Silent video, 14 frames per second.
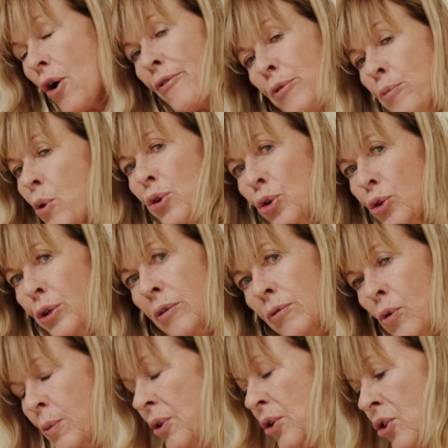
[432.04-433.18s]
often what you're looking
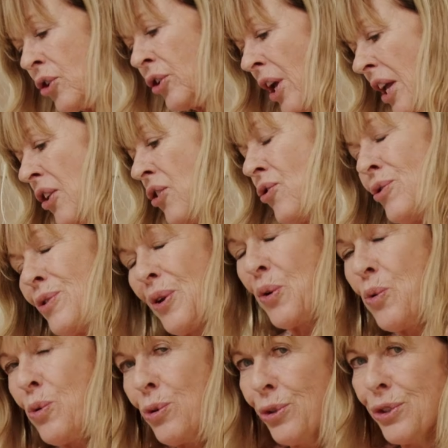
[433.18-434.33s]
for when you're cooking. You're using
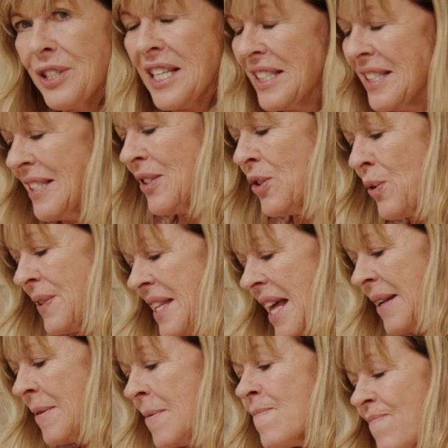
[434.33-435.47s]
all your senses, so it's
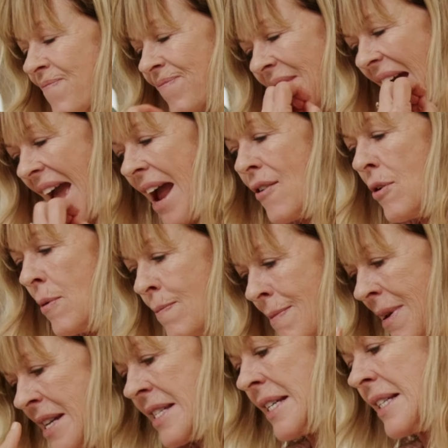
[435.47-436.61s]
that
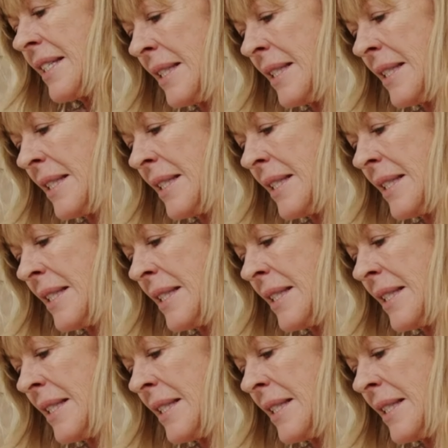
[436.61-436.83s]
aromatic